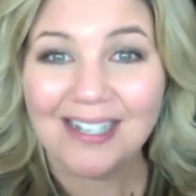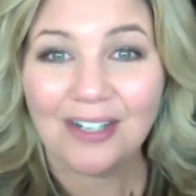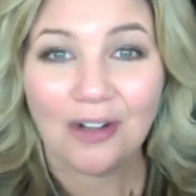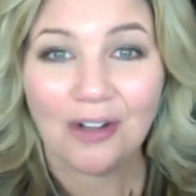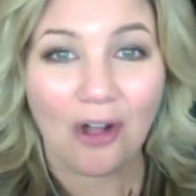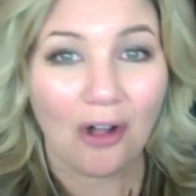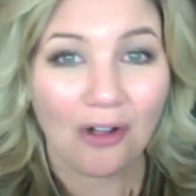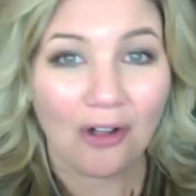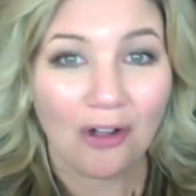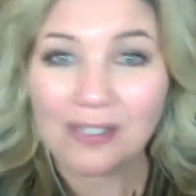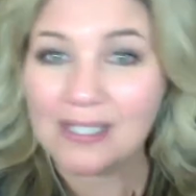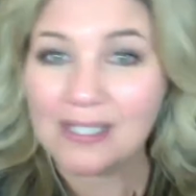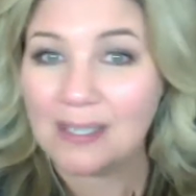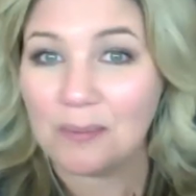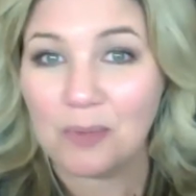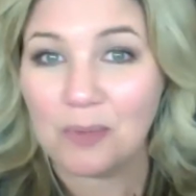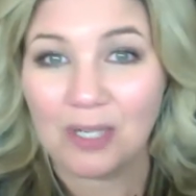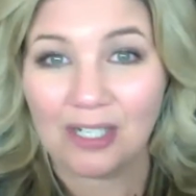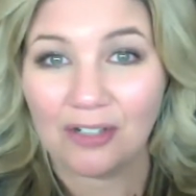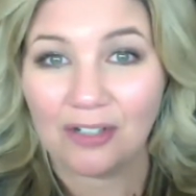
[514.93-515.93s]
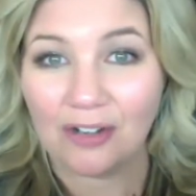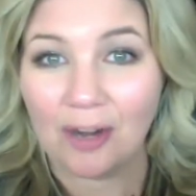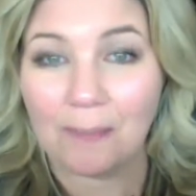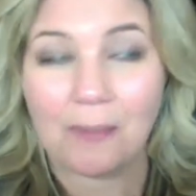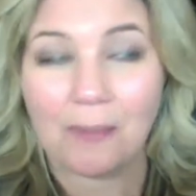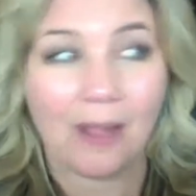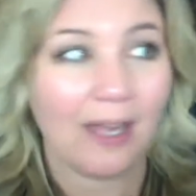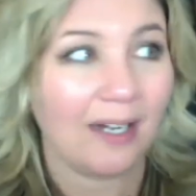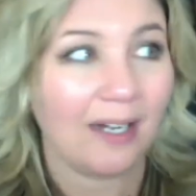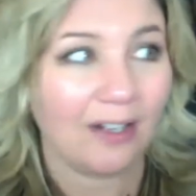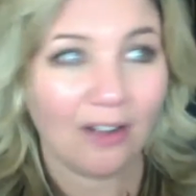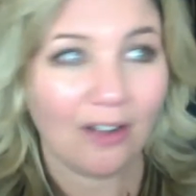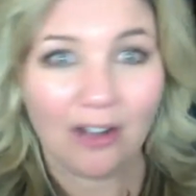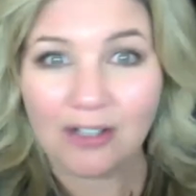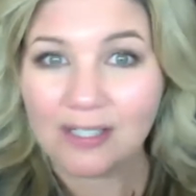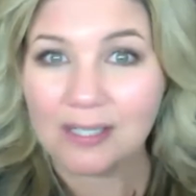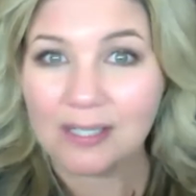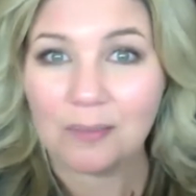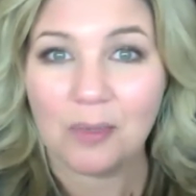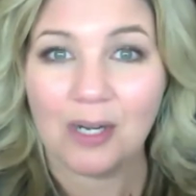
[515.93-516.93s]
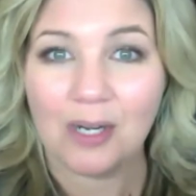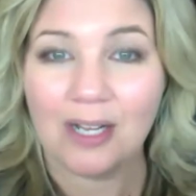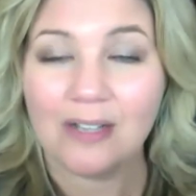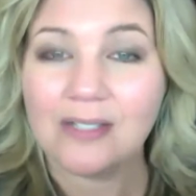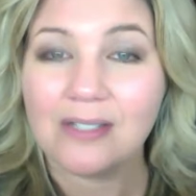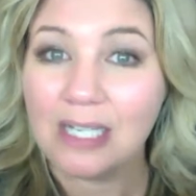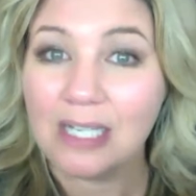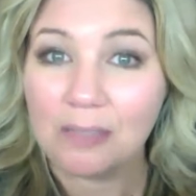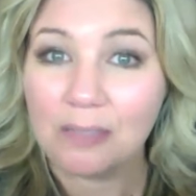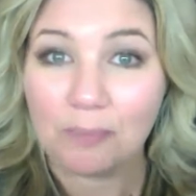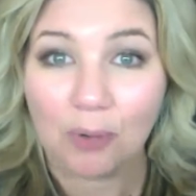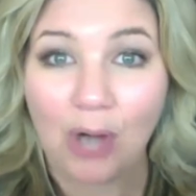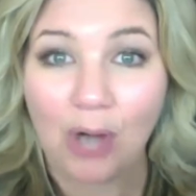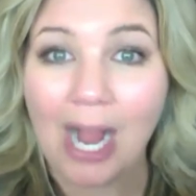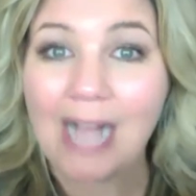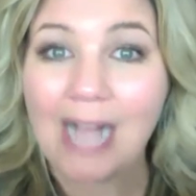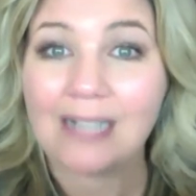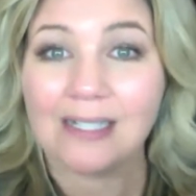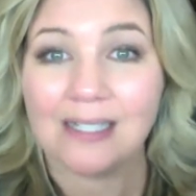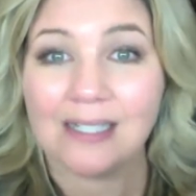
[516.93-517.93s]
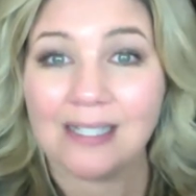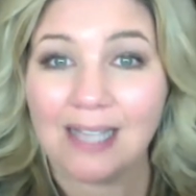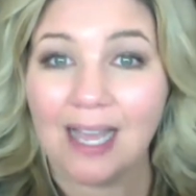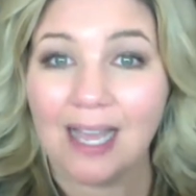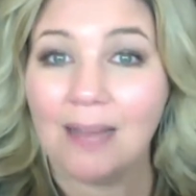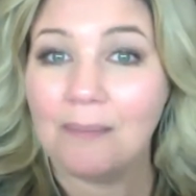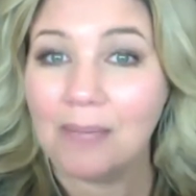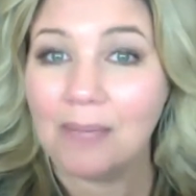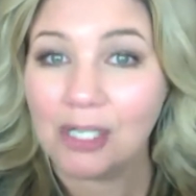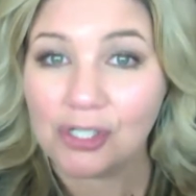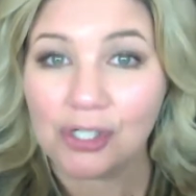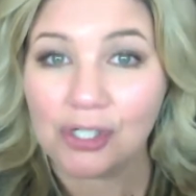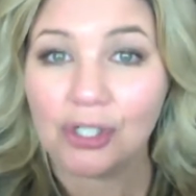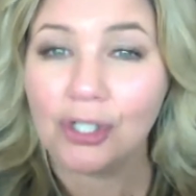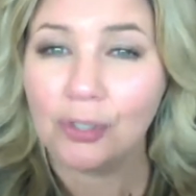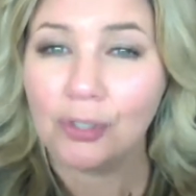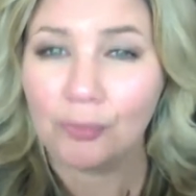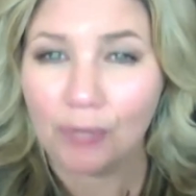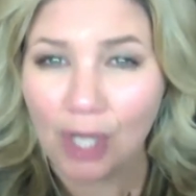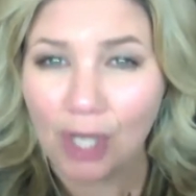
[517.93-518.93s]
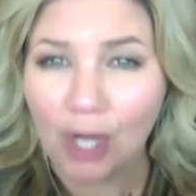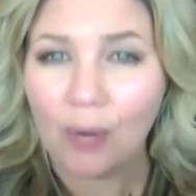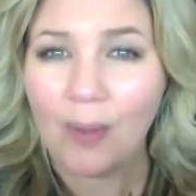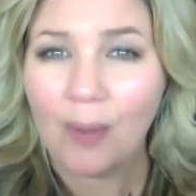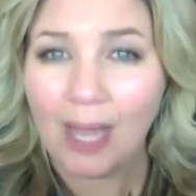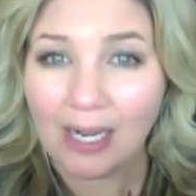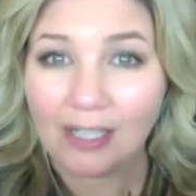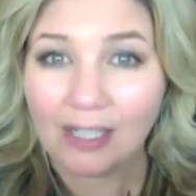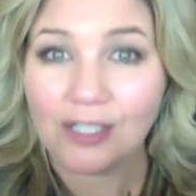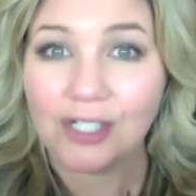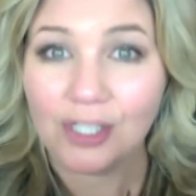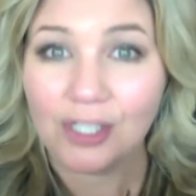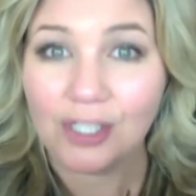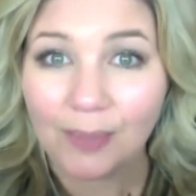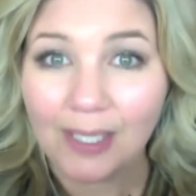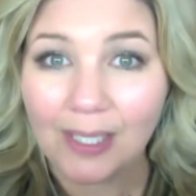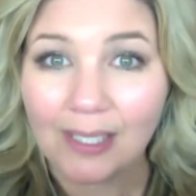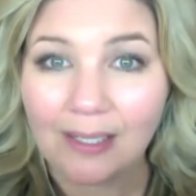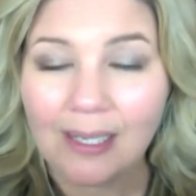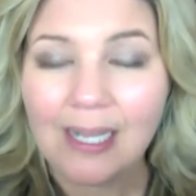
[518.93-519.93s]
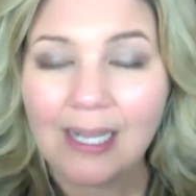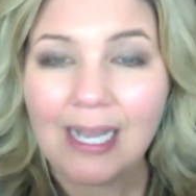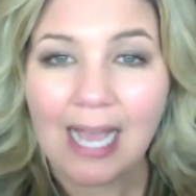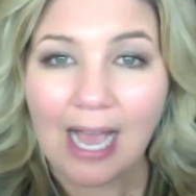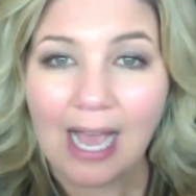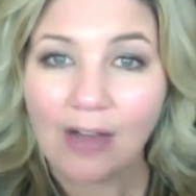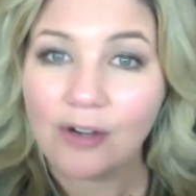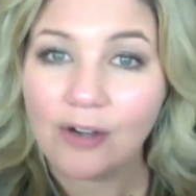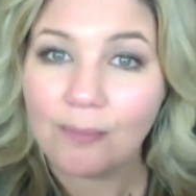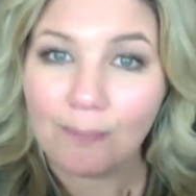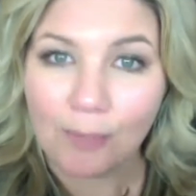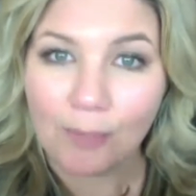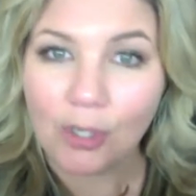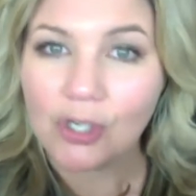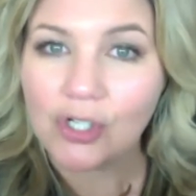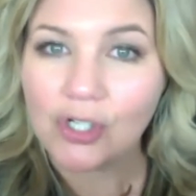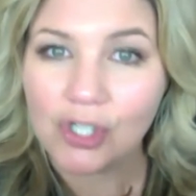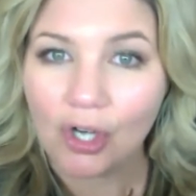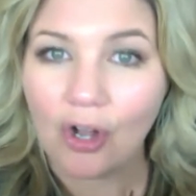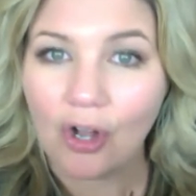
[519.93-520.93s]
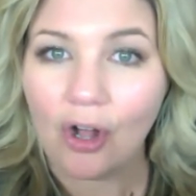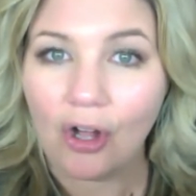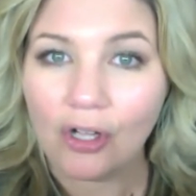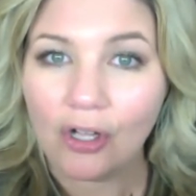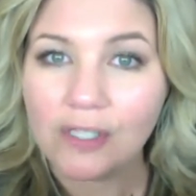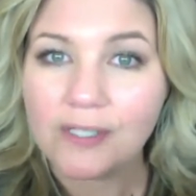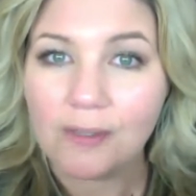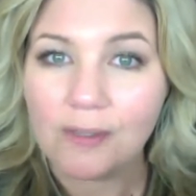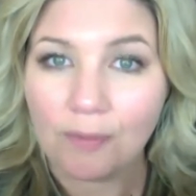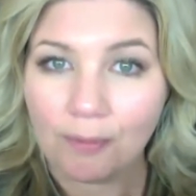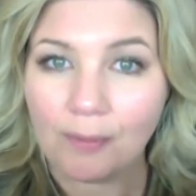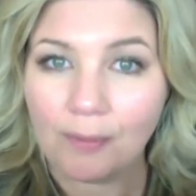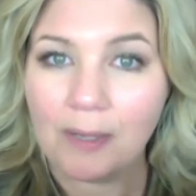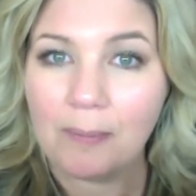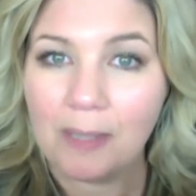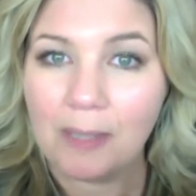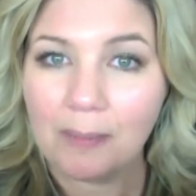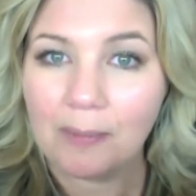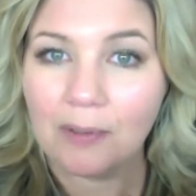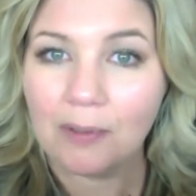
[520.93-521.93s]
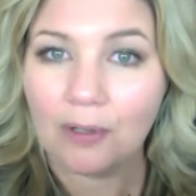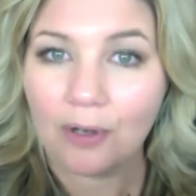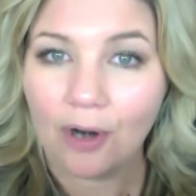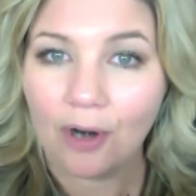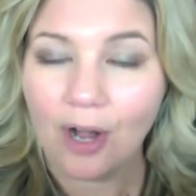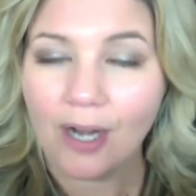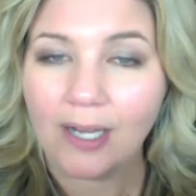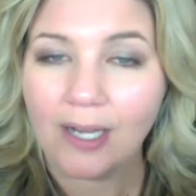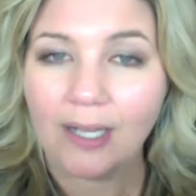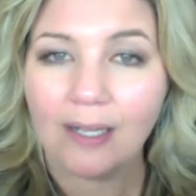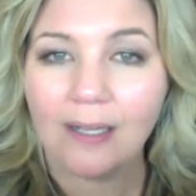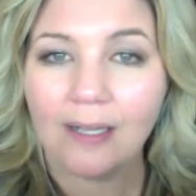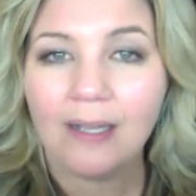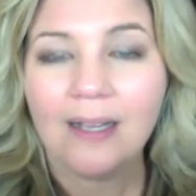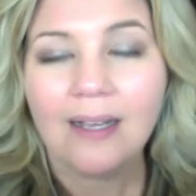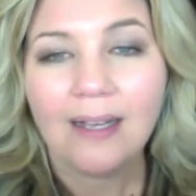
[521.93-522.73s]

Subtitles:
Call someone in your upline and call someone else and practice that. Make sure you know how to do it, how to merge a call so 3 people are on it.